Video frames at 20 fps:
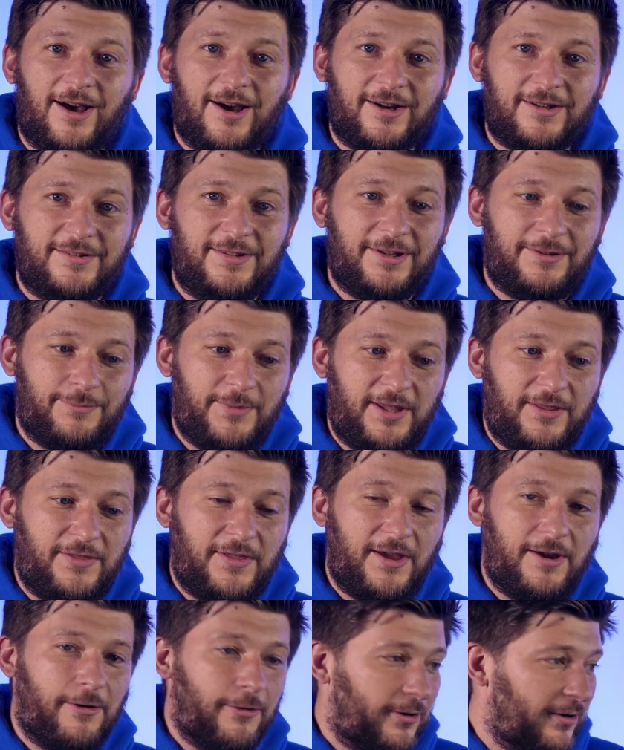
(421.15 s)
Arctic made
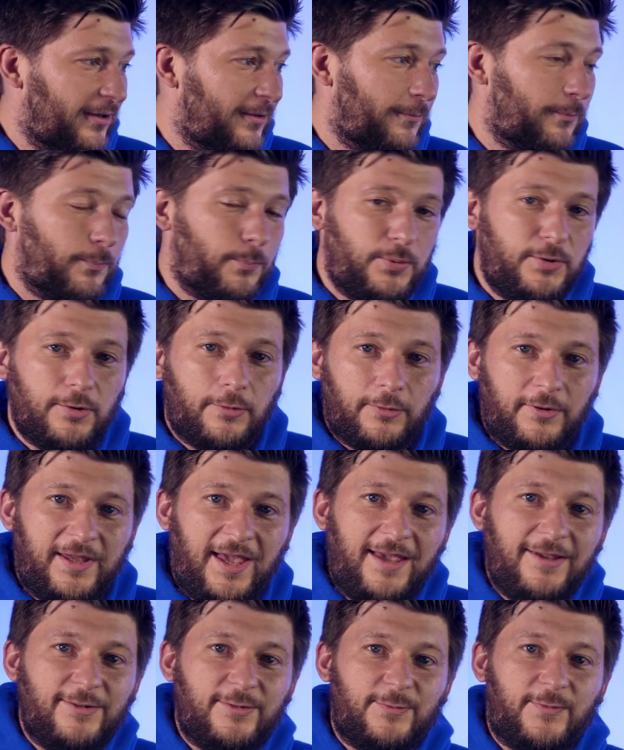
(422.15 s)
their pure
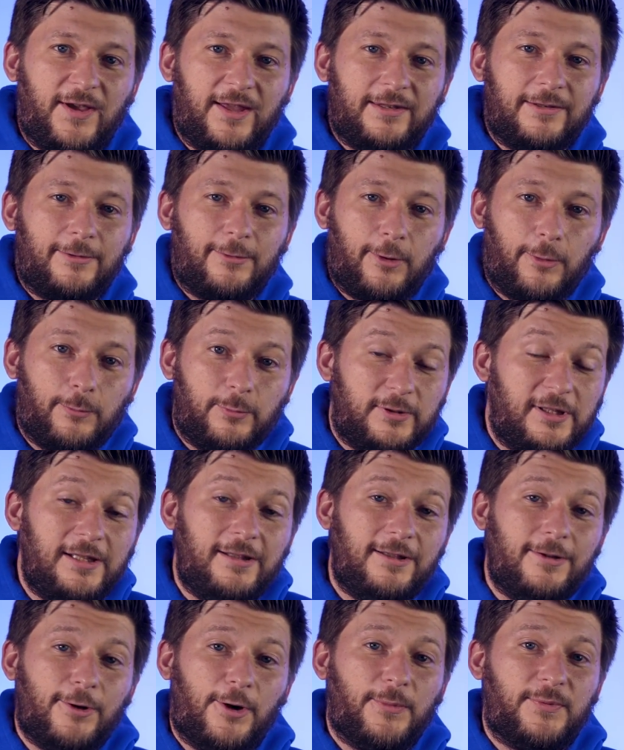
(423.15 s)
case fan
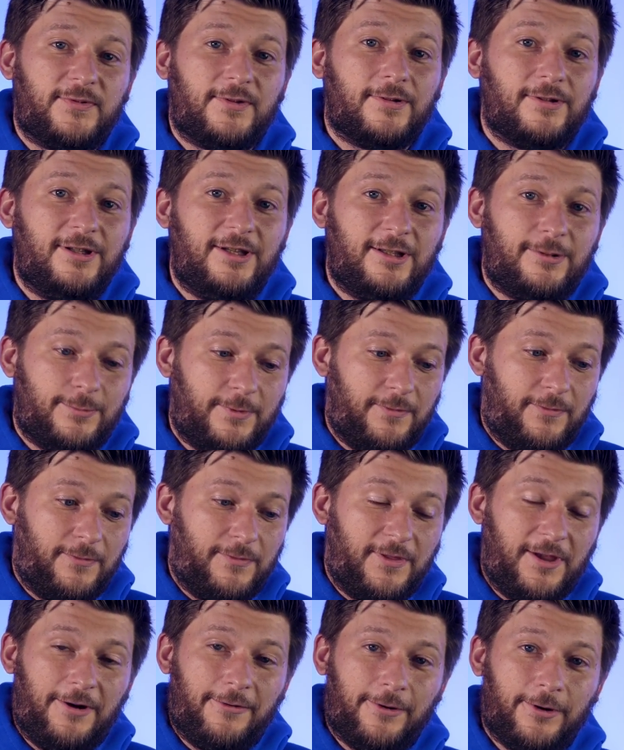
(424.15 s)
completely obsolete
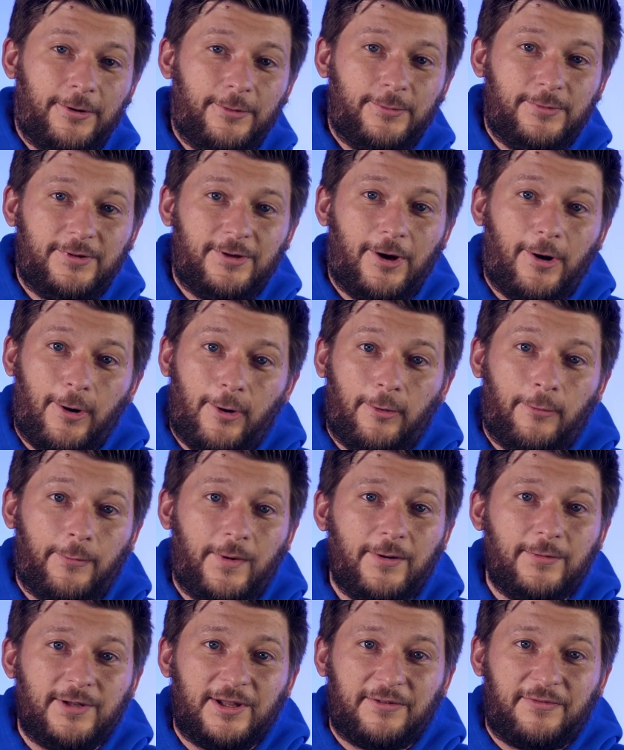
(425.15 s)
with their own
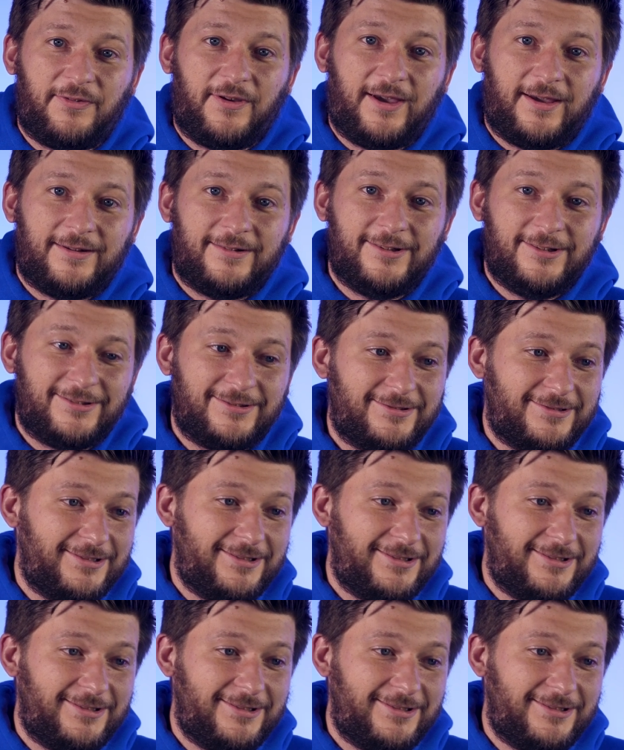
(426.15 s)
all-rounder fan.